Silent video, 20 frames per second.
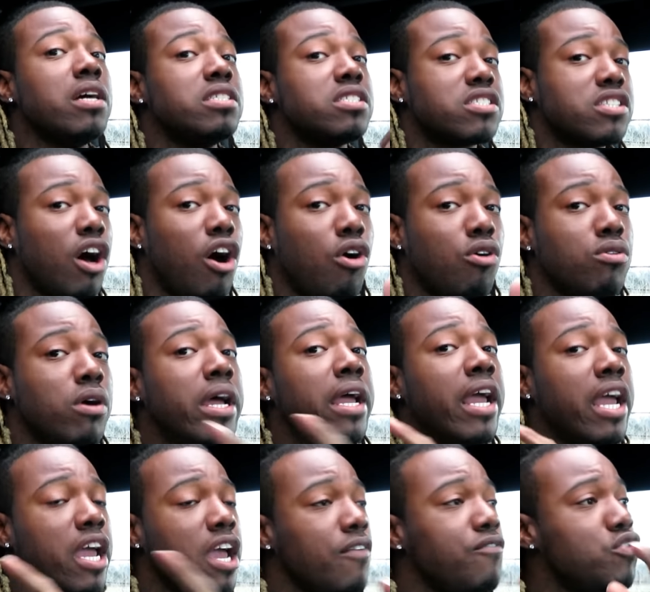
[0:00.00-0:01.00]
So
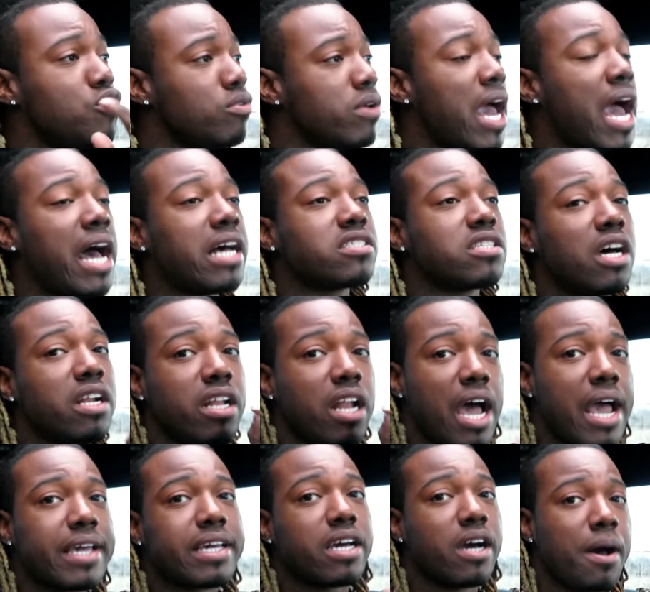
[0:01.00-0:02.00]
if you guys are
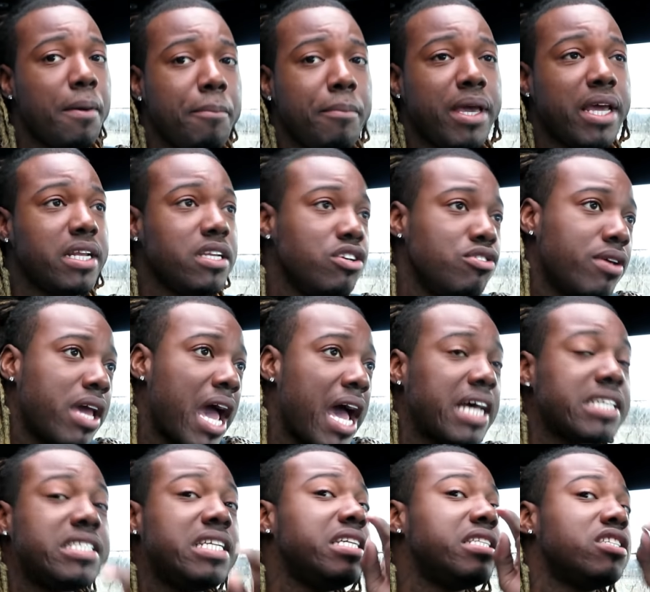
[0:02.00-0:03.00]
not coming, you
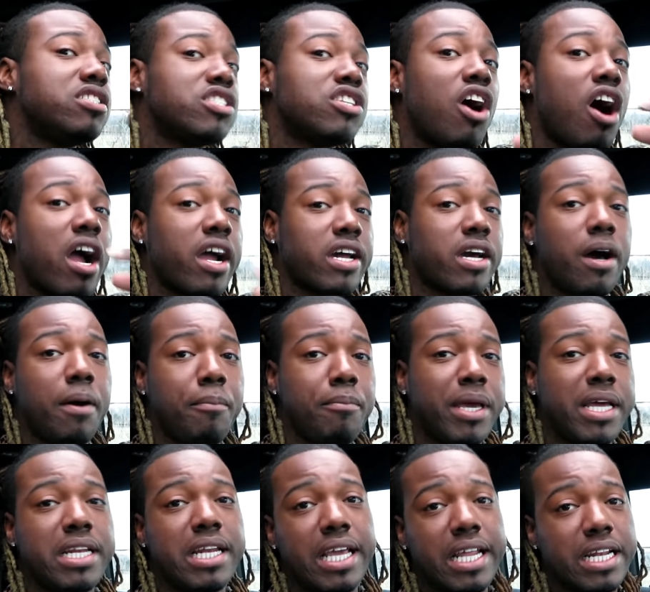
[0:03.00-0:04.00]
guys need to start
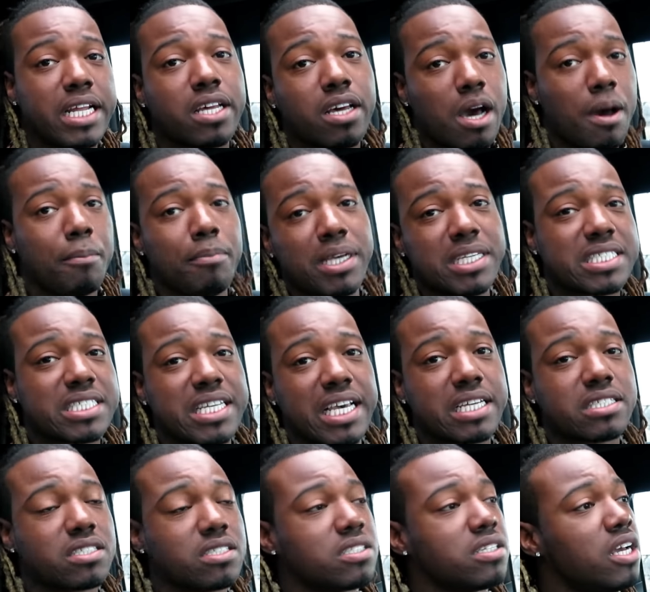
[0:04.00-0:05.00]
coming in the comment
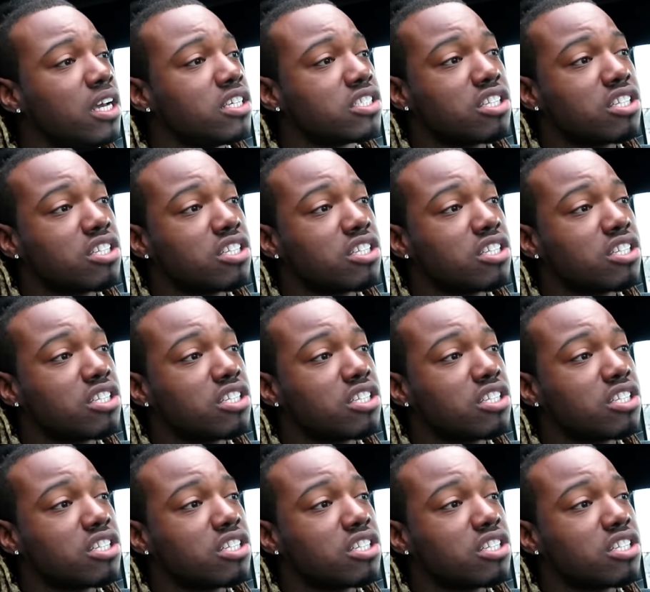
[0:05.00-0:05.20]
section.